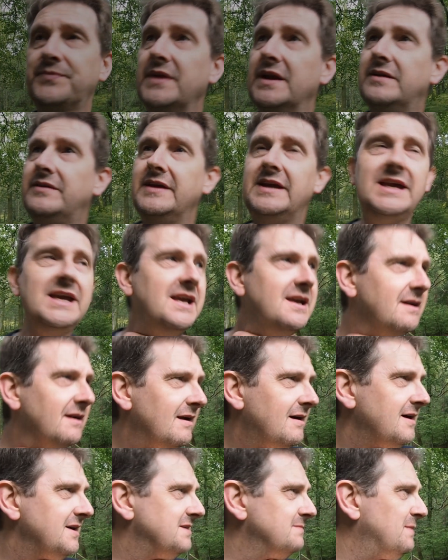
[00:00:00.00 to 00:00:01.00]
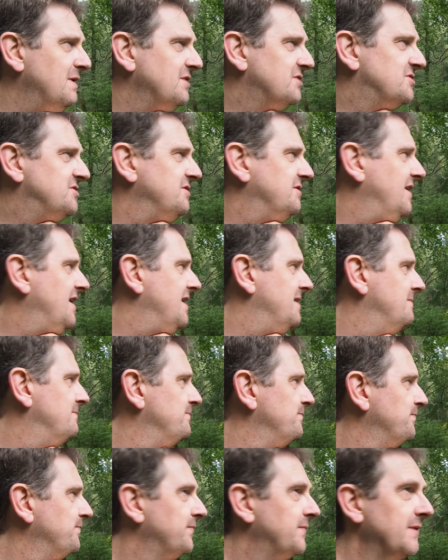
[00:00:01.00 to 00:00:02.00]
eagle-eyed amongst you there
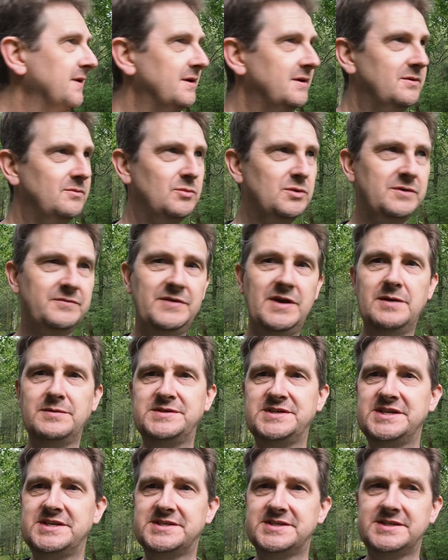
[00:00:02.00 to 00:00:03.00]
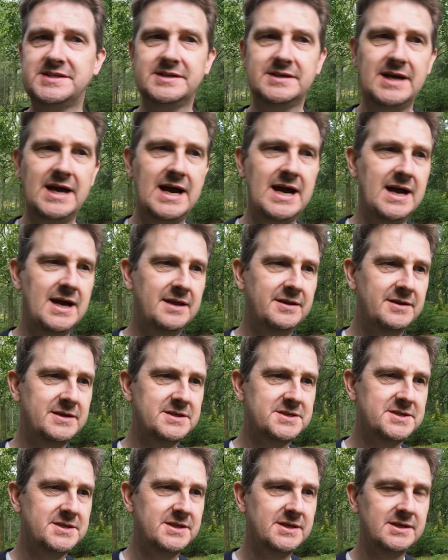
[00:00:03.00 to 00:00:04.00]
would have noticed
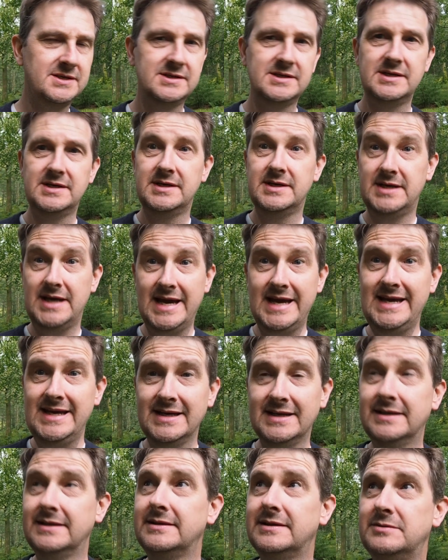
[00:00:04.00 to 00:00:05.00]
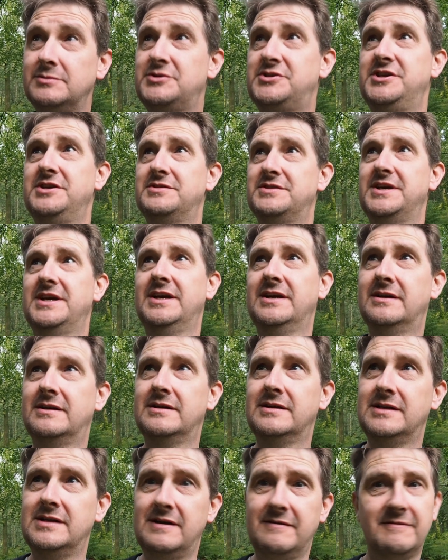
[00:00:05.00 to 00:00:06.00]
that A, I was using
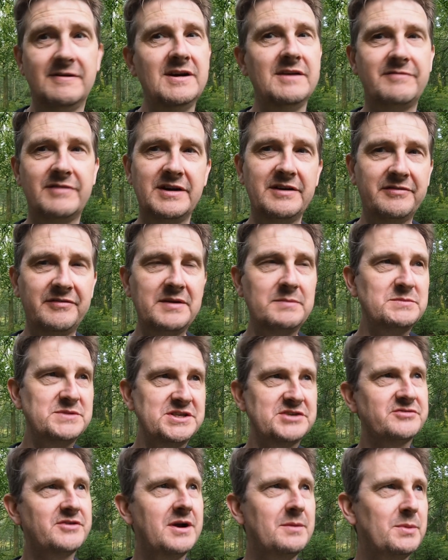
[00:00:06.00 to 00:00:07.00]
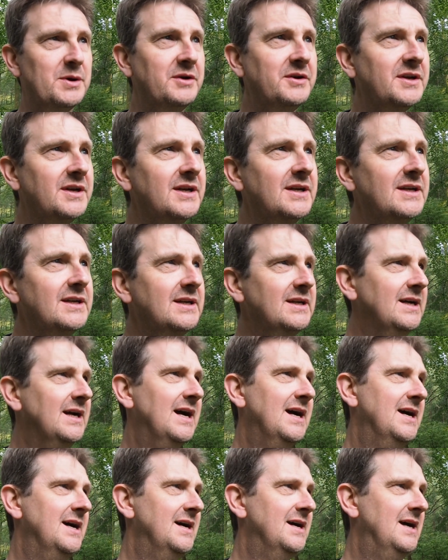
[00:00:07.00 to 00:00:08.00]
a very, very flimsy tripod,
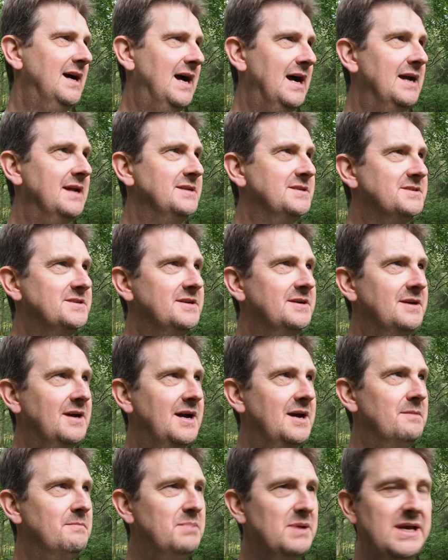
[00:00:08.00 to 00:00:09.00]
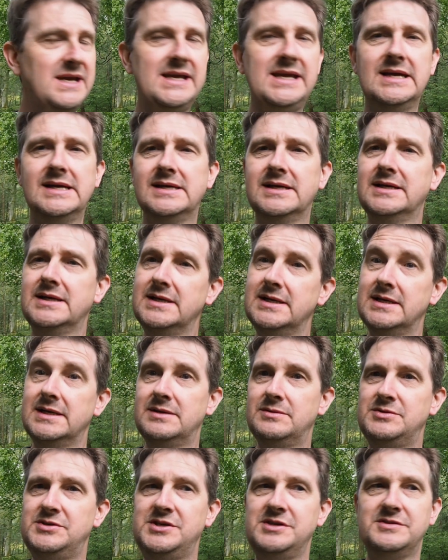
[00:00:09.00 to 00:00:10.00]
and B, I
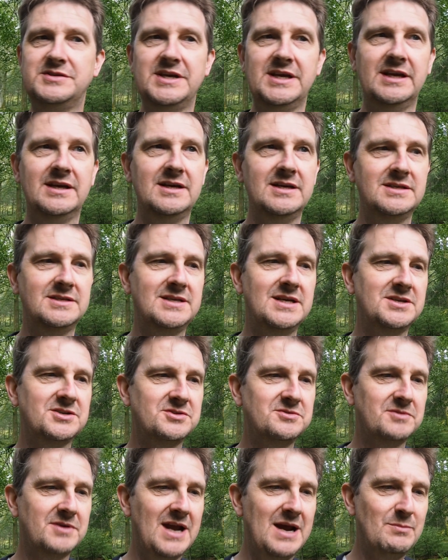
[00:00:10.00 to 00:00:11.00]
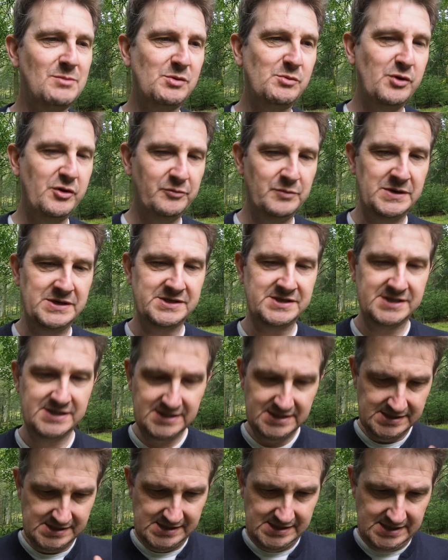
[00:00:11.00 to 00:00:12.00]
was using intentional camera movement.
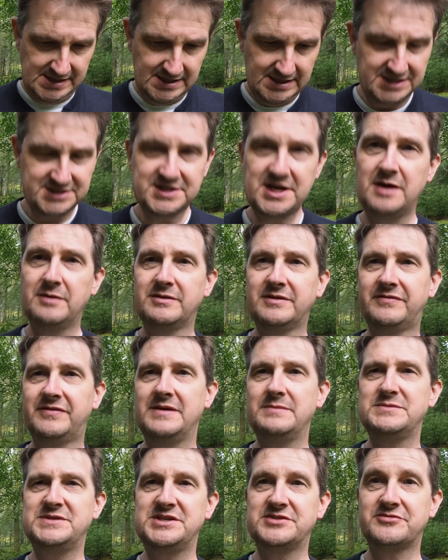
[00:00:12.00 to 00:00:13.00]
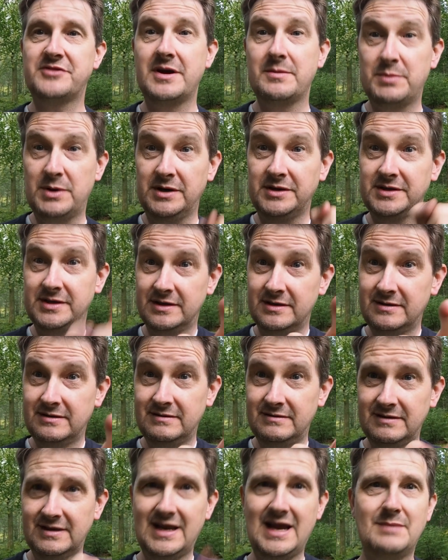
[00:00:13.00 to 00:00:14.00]
Let's go with the flimsy tripod.
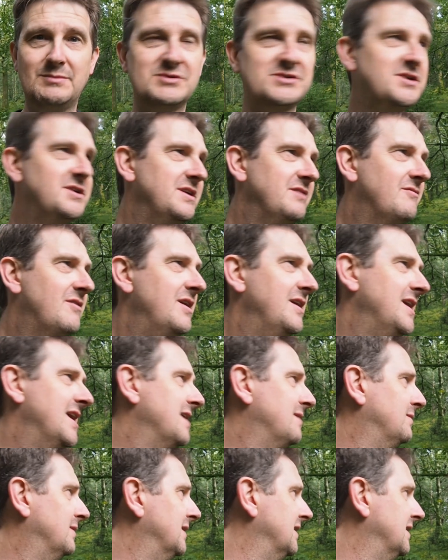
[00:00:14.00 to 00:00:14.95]
The camera's on it right now.